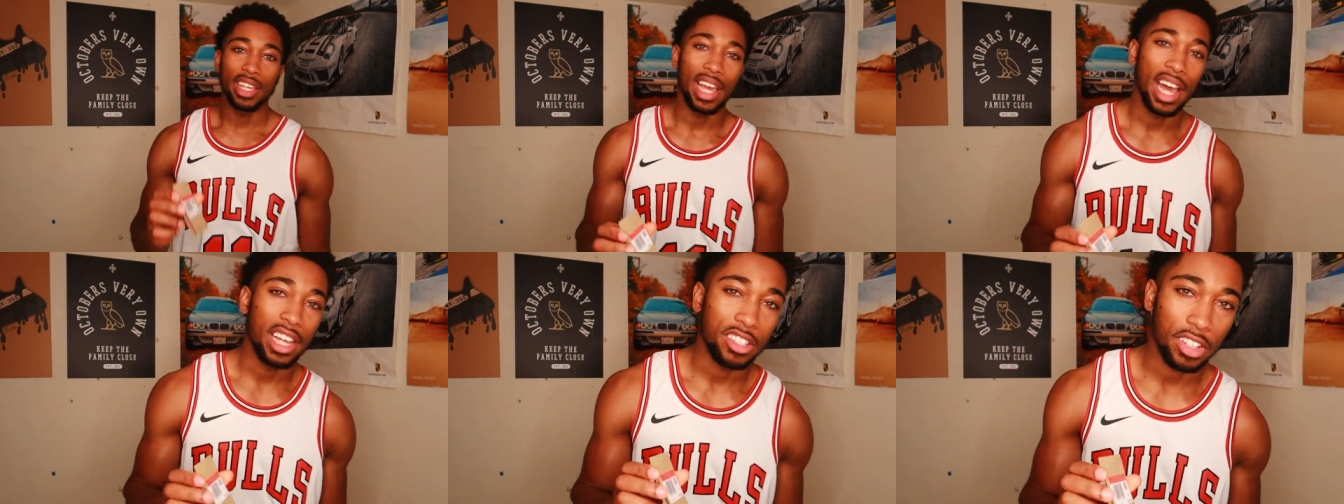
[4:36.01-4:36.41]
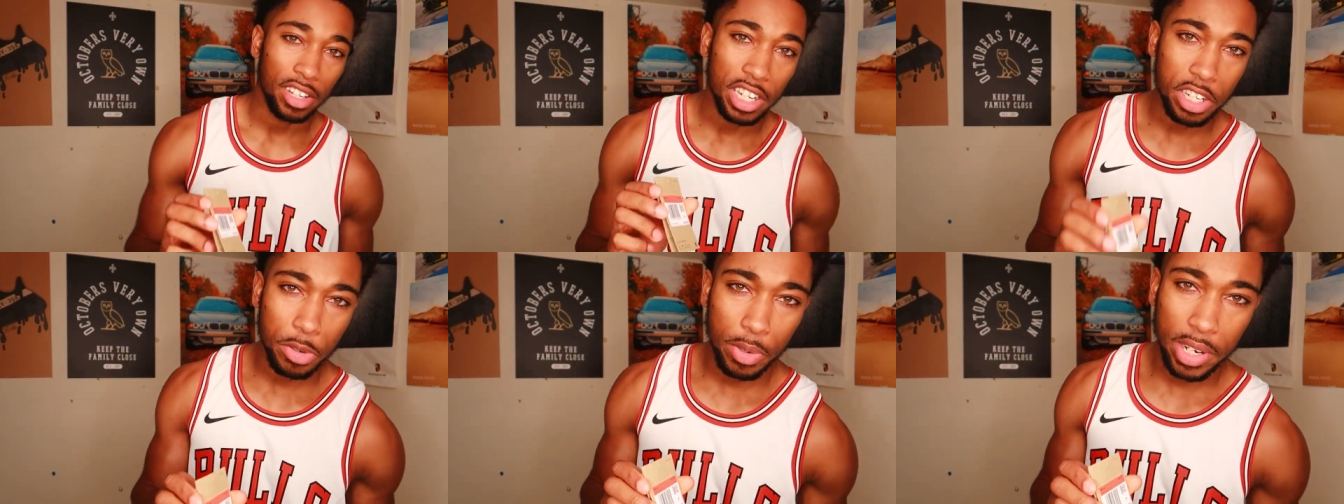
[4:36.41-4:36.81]
Yeah, so
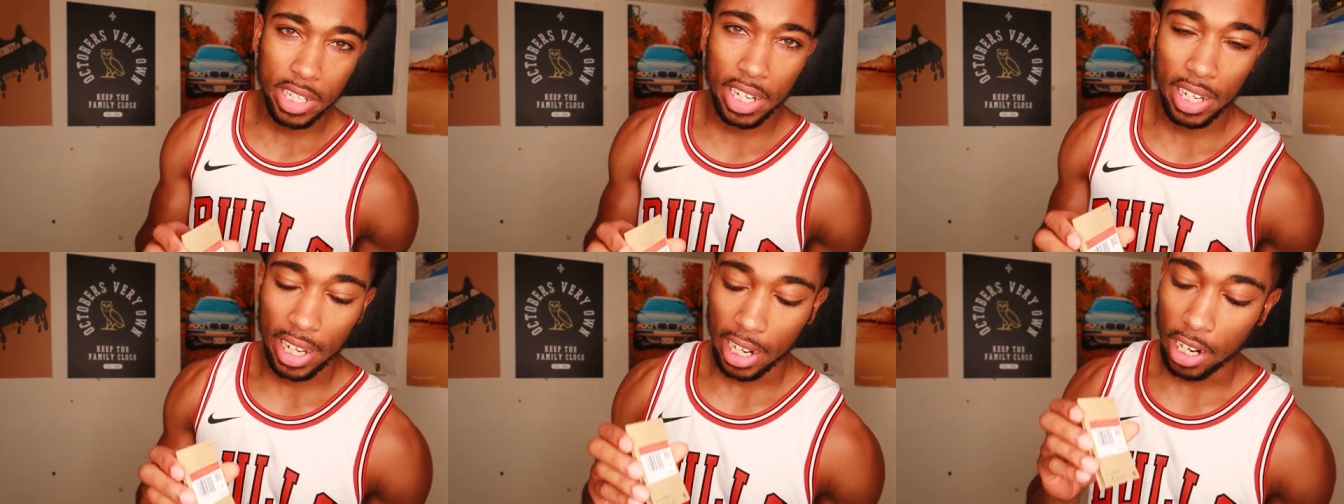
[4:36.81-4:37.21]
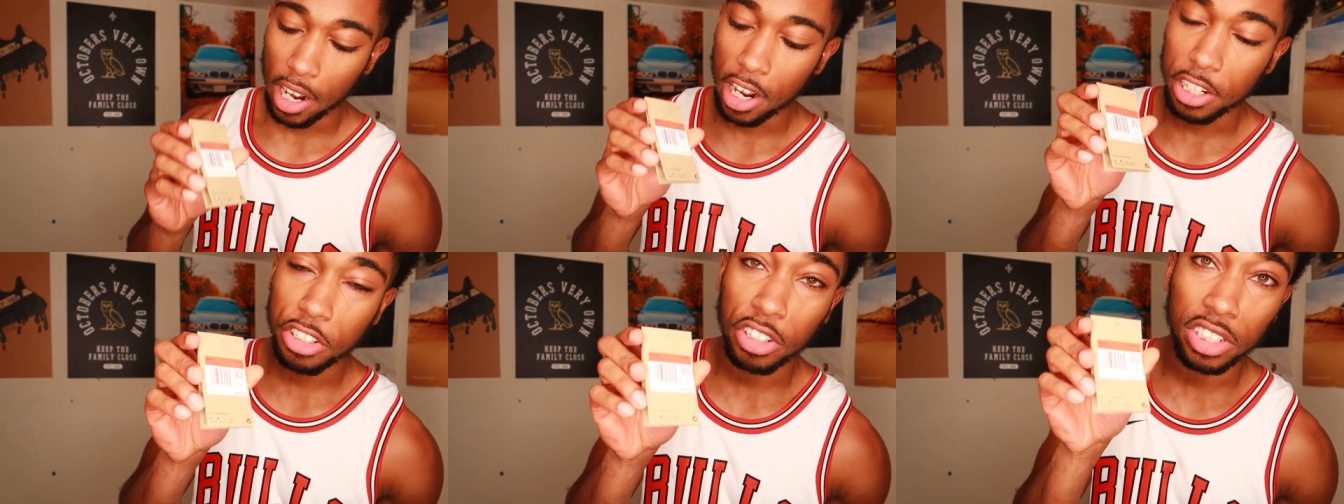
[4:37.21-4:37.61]
these retail at
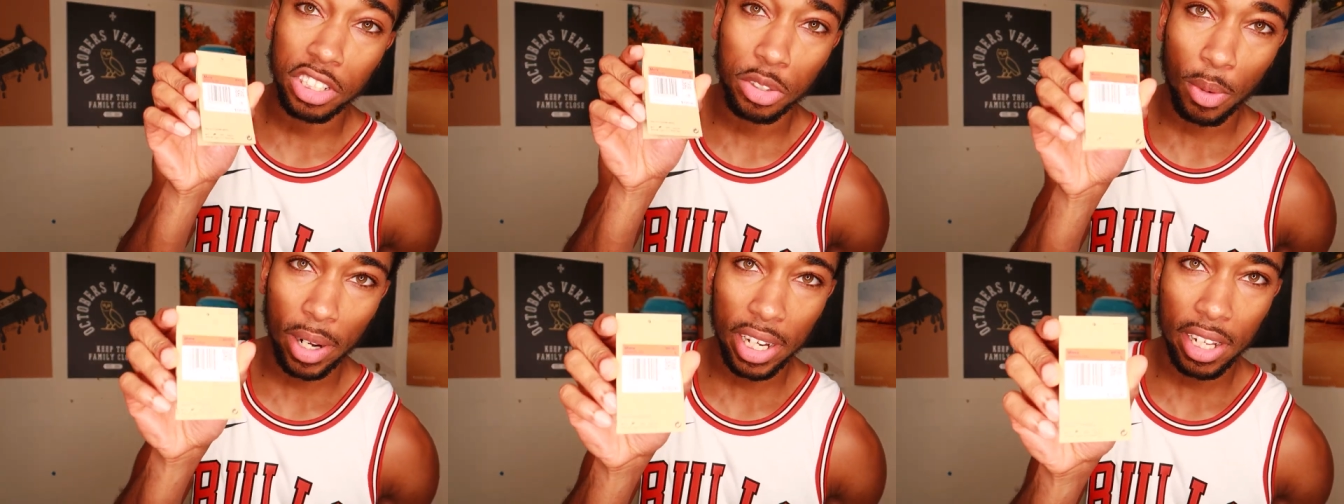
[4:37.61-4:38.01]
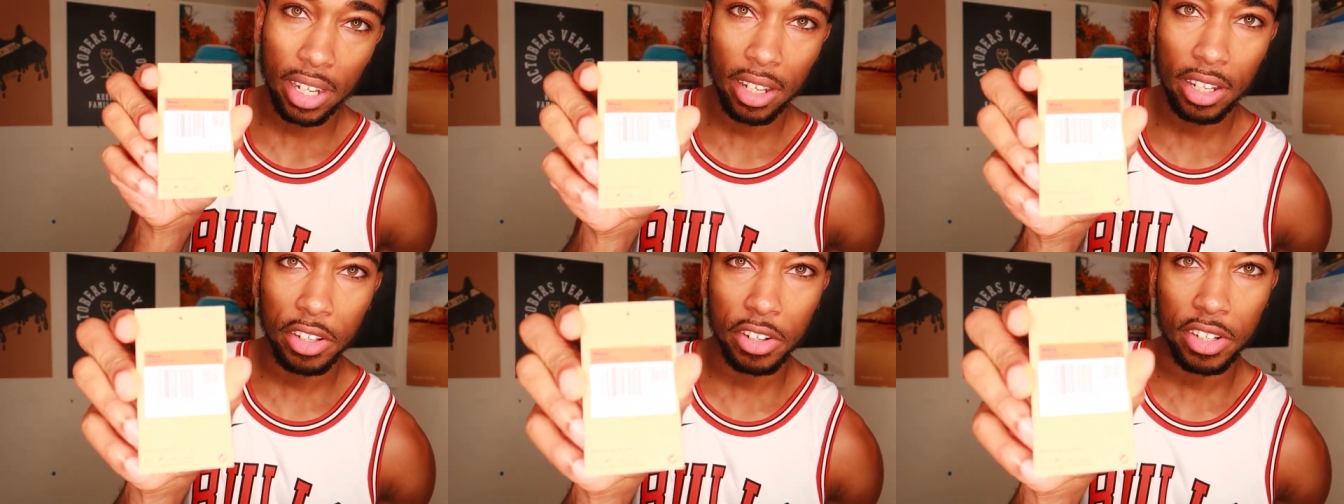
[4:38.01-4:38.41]

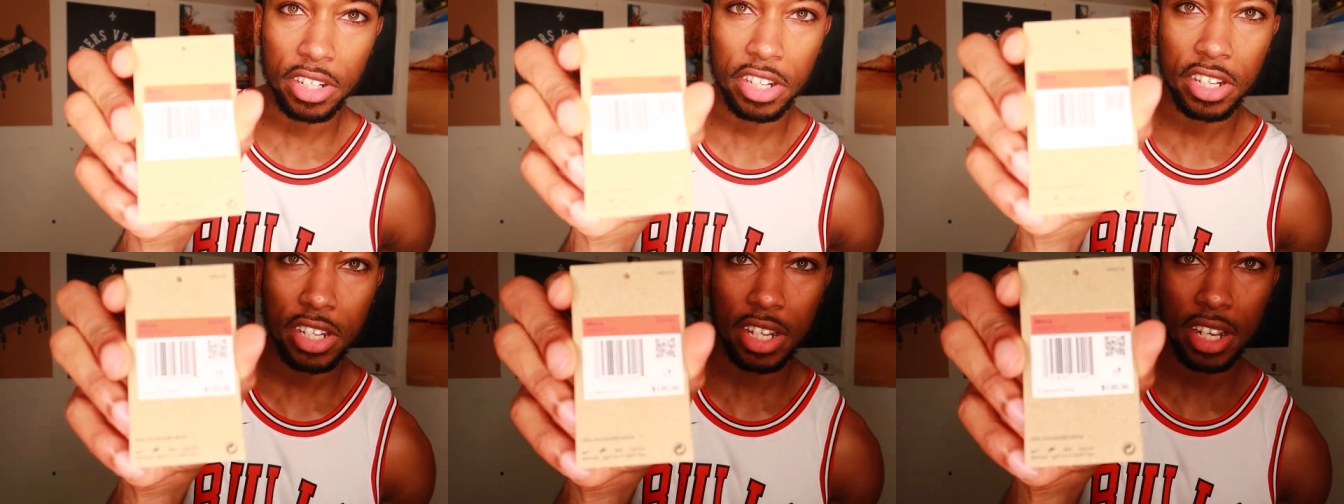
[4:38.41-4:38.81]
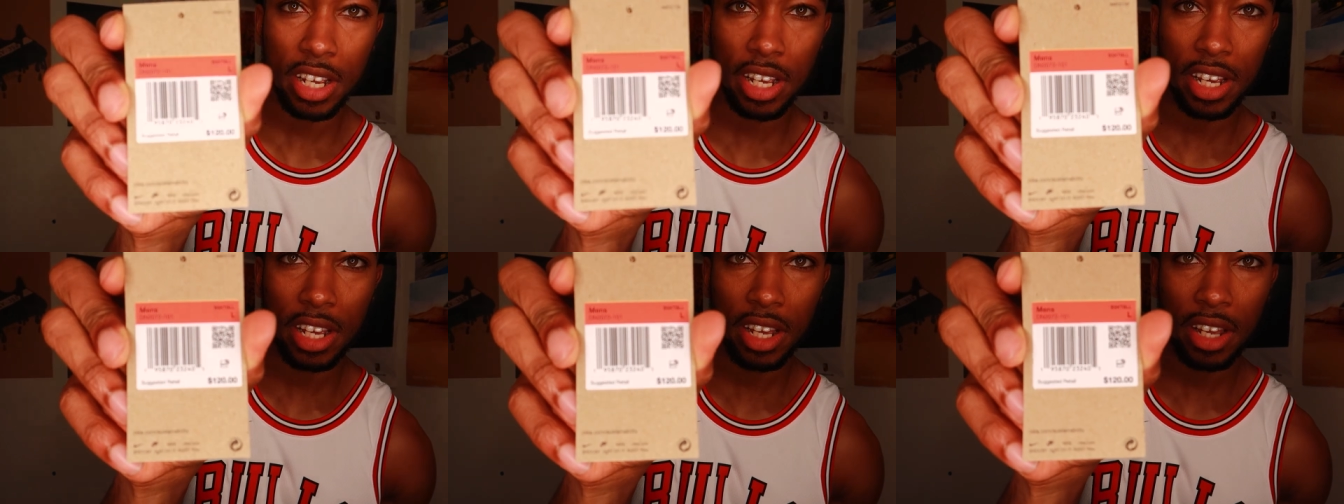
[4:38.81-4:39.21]
120. You could
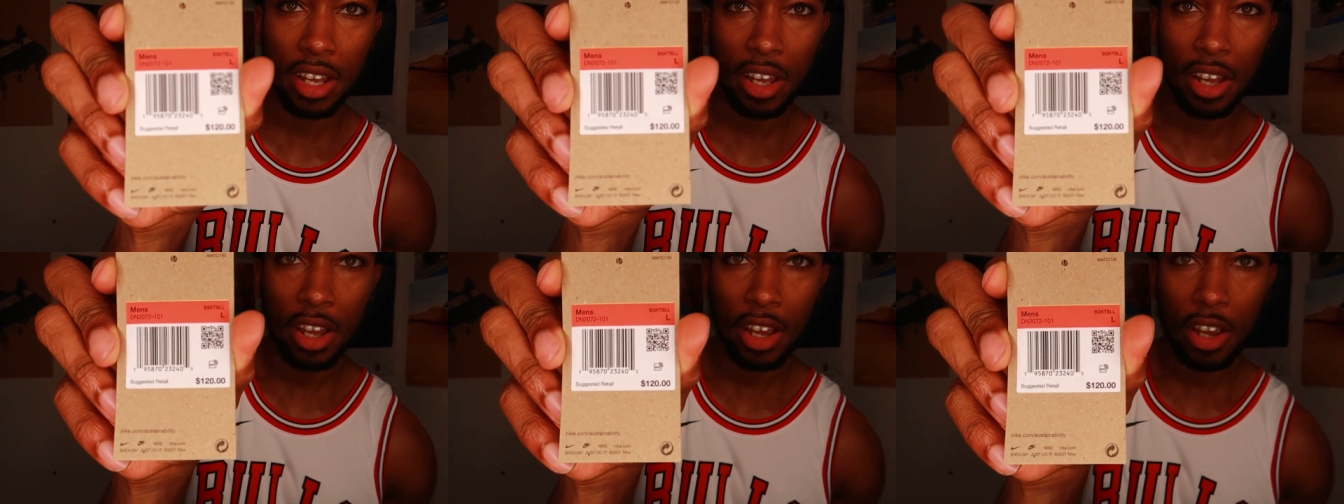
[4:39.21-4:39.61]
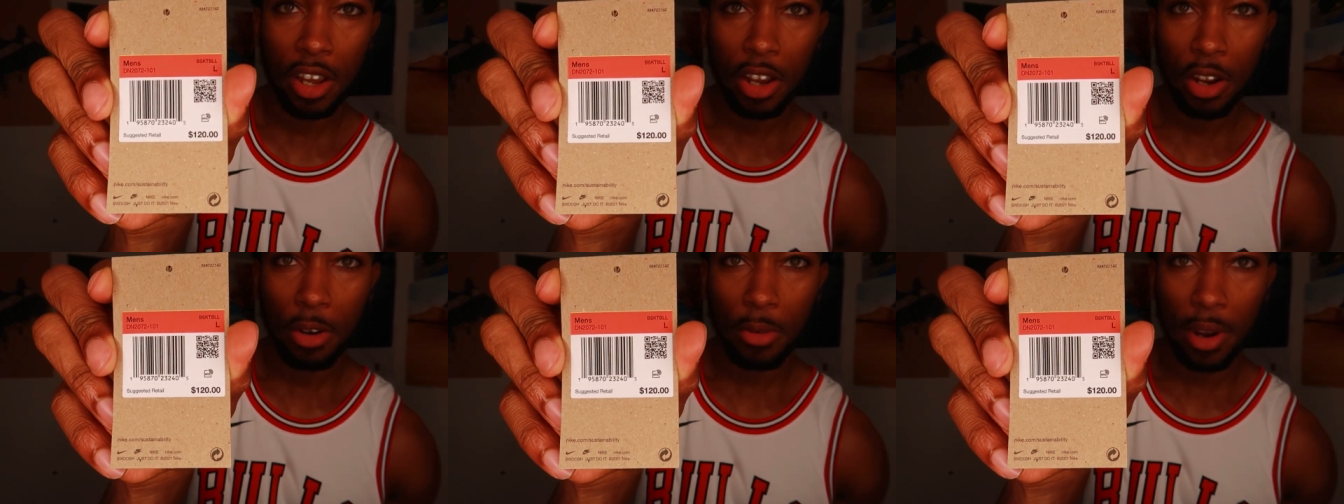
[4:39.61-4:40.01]
see
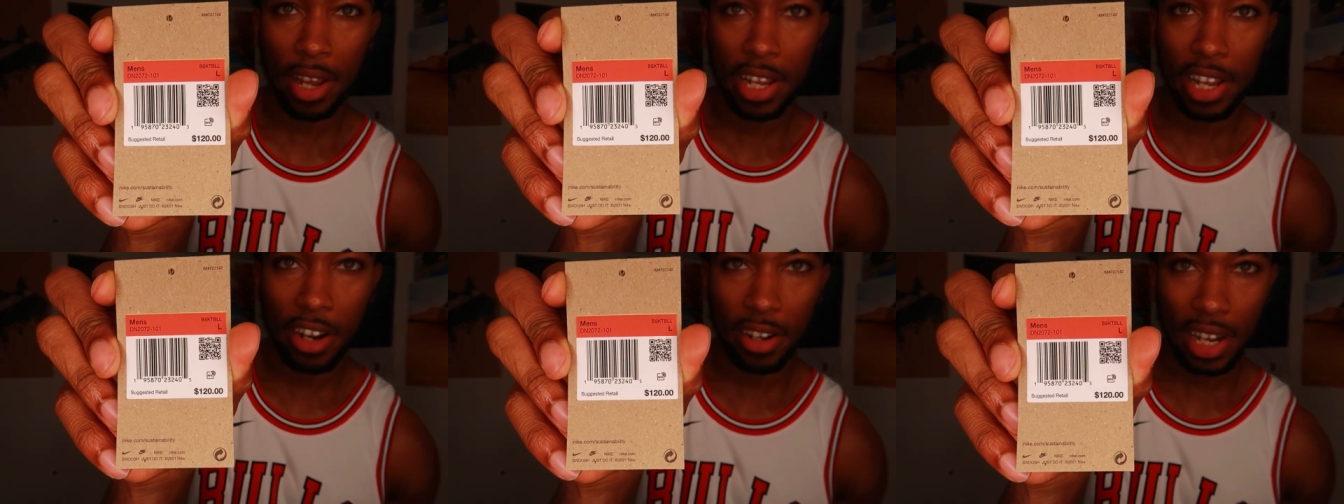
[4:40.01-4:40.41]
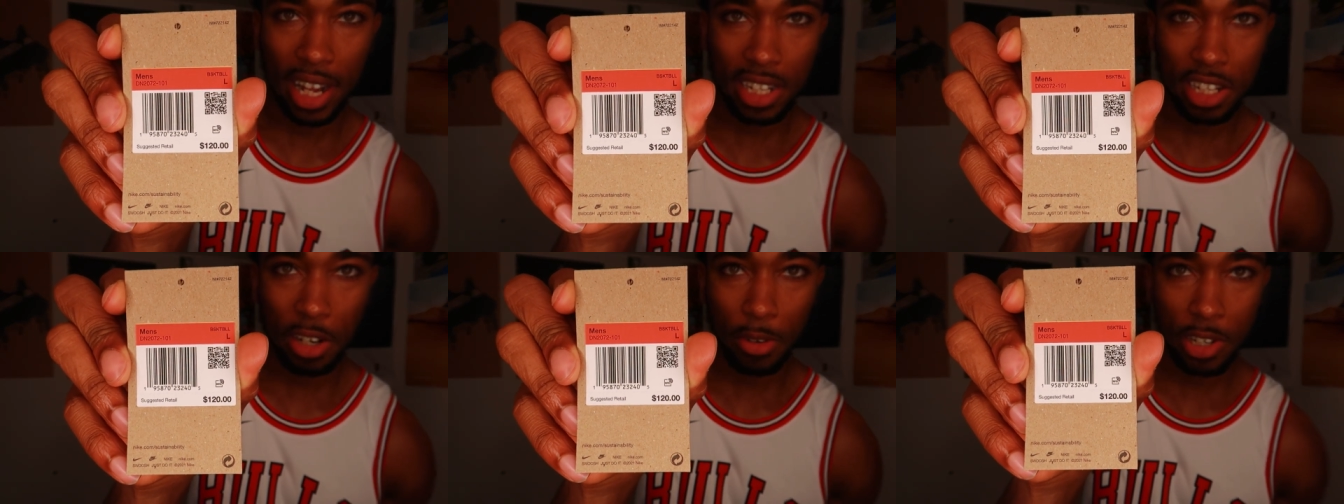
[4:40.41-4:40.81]
right here,
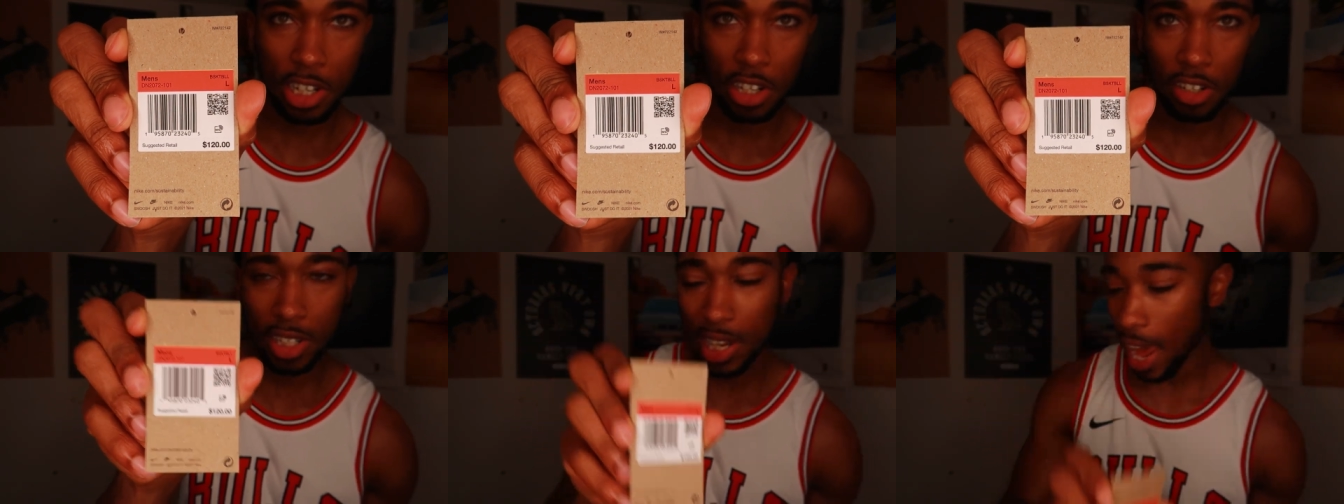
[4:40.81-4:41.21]
that's the original